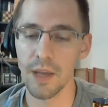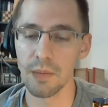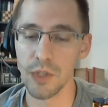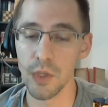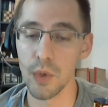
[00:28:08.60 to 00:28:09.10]

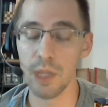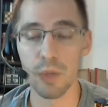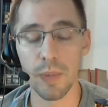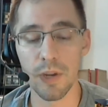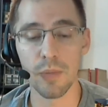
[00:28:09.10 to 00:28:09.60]
do a
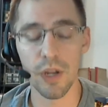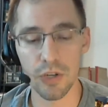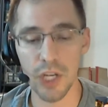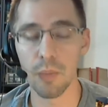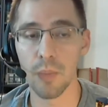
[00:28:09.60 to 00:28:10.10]
little bit better
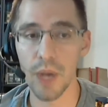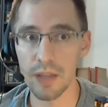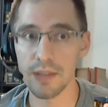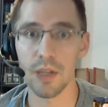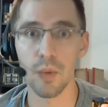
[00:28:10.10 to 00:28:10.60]
job
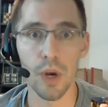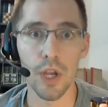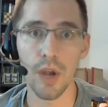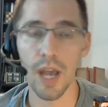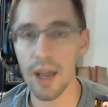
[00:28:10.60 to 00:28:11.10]
balancing where
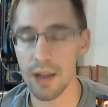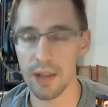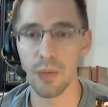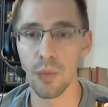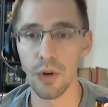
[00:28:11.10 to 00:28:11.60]
you're at
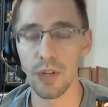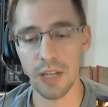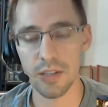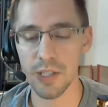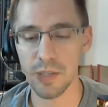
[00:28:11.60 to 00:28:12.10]
on the board,
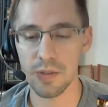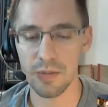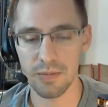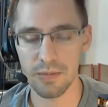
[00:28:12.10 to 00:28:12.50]
not just